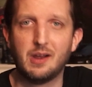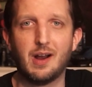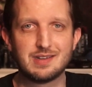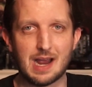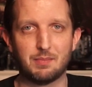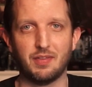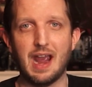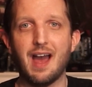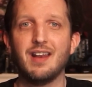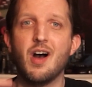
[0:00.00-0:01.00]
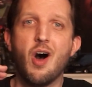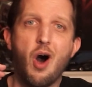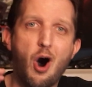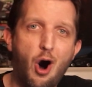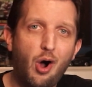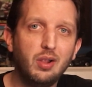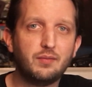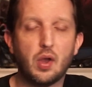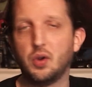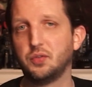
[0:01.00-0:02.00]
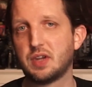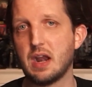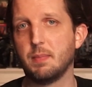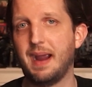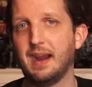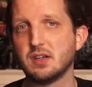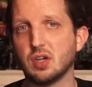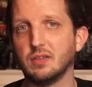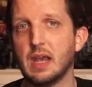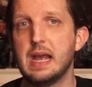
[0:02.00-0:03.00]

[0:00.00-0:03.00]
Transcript: on top of that, all of the HostGator packages